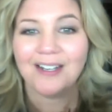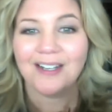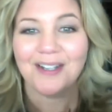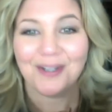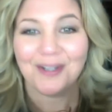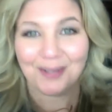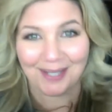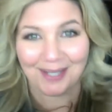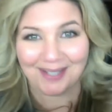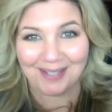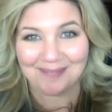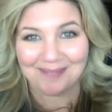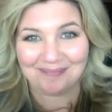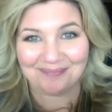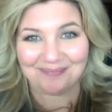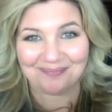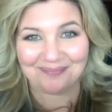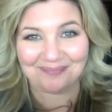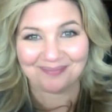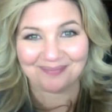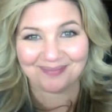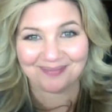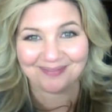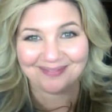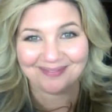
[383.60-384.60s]
Okay,
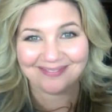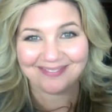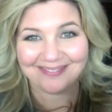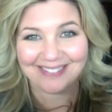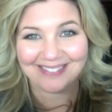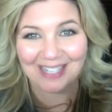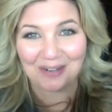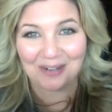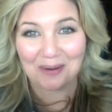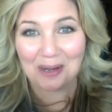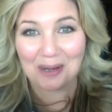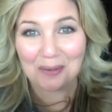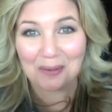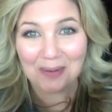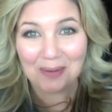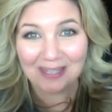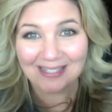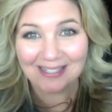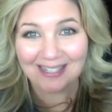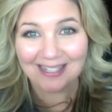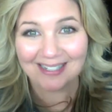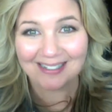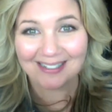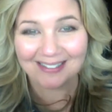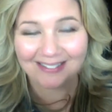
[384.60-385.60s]
now where
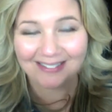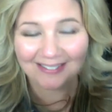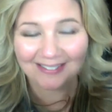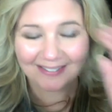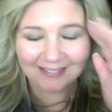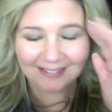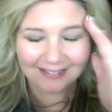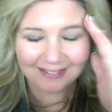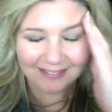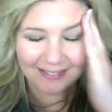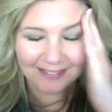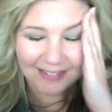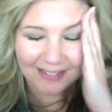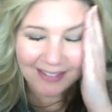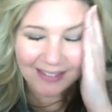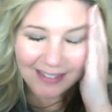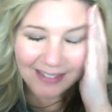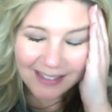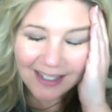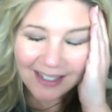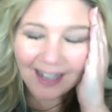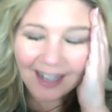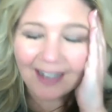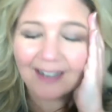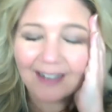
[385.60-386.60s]
was
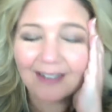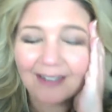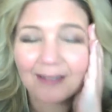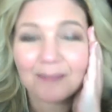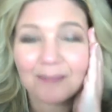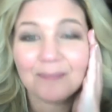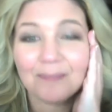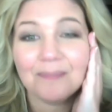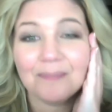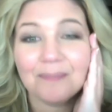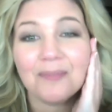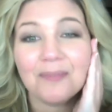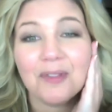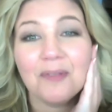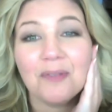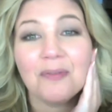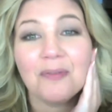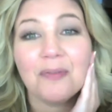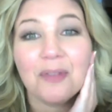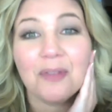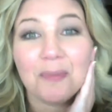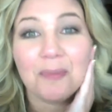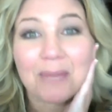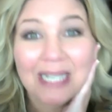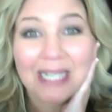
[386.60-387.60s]

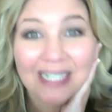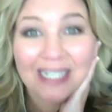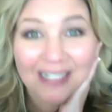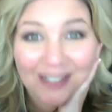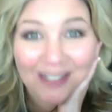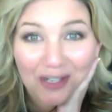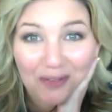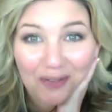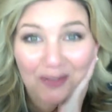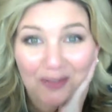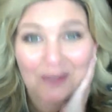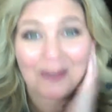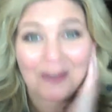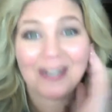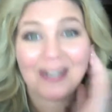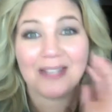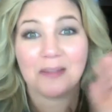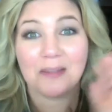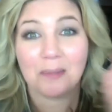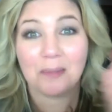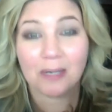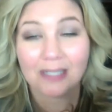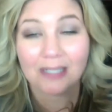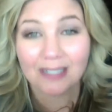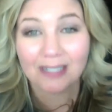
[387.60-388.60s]
I? The meeting's over, right?
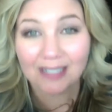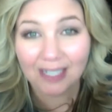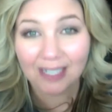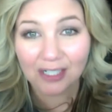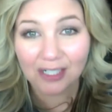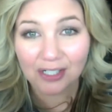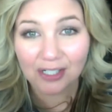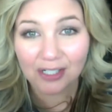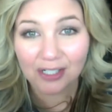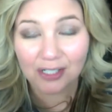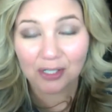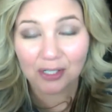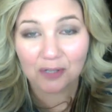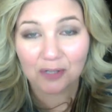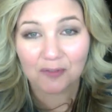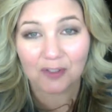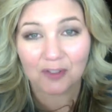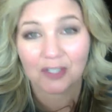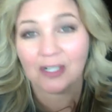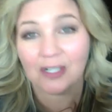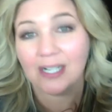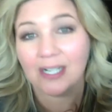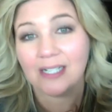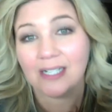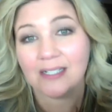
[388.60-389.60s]
The presentation's
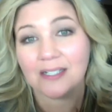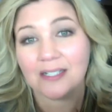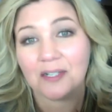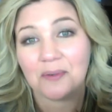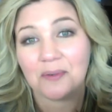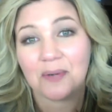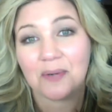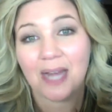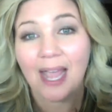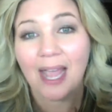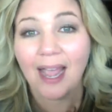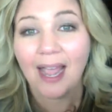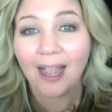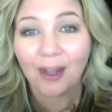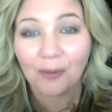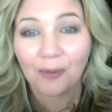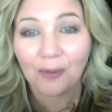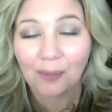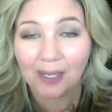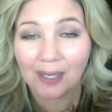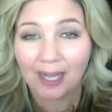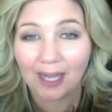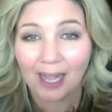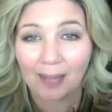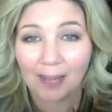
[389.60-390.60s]
over. And so now
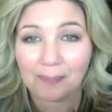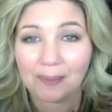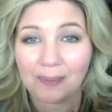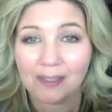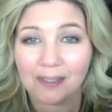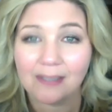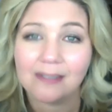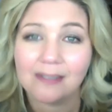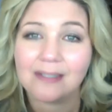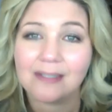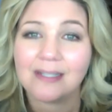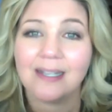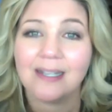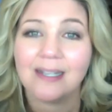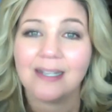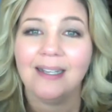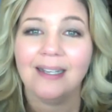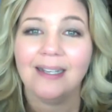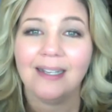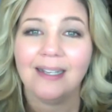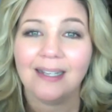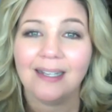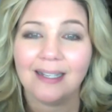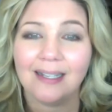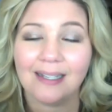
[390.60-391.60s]
what happens
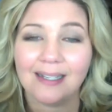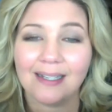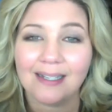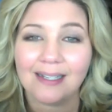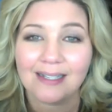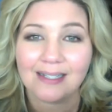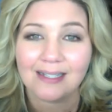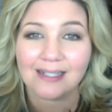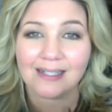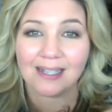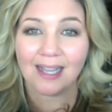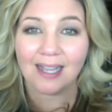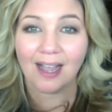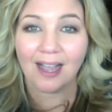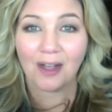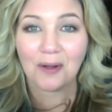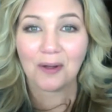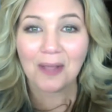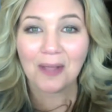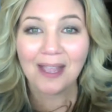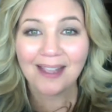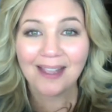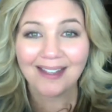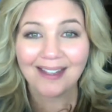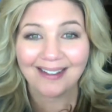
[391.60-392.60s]
is,
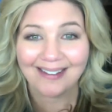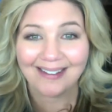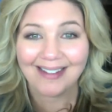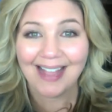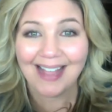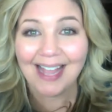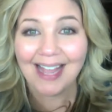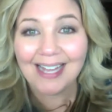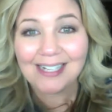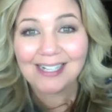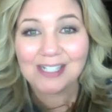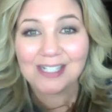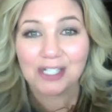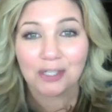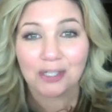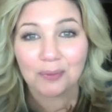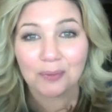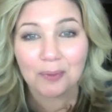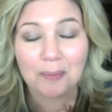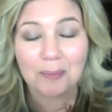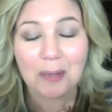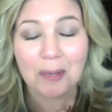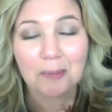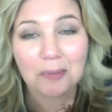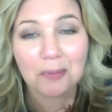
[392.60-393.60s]
okay, hey, do you
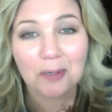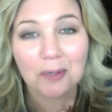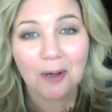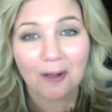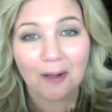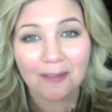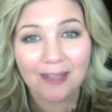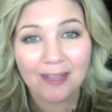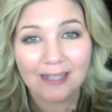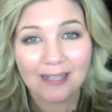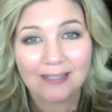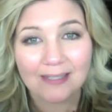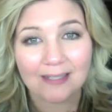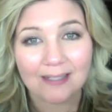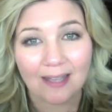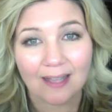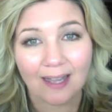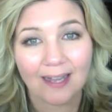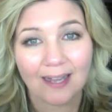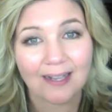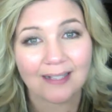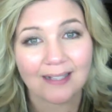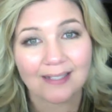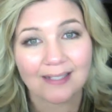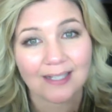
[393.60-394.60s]
remember on that
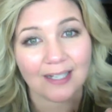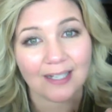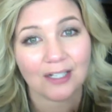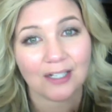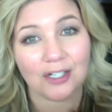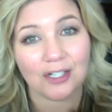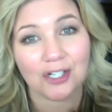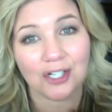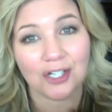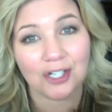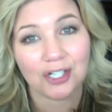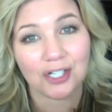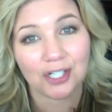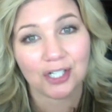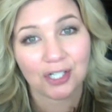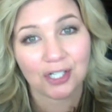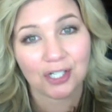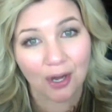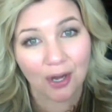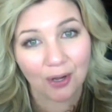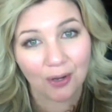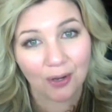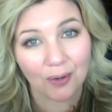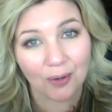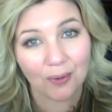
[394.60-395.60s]
slide it said
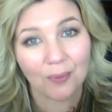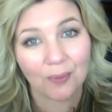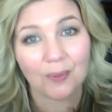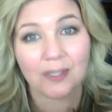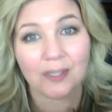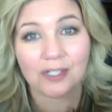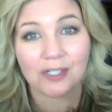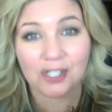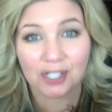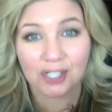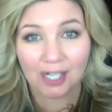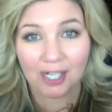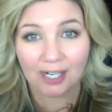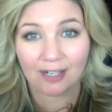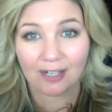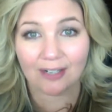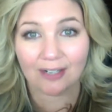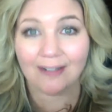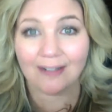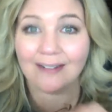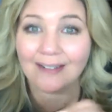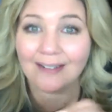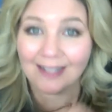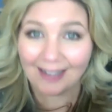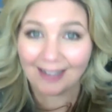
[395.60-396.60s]
show,
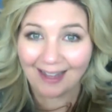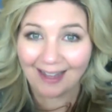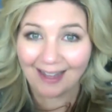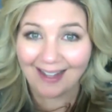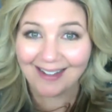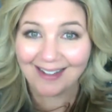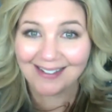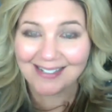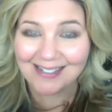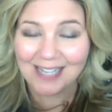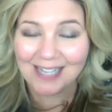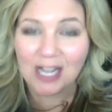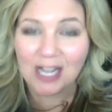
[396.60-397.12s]
share, connect?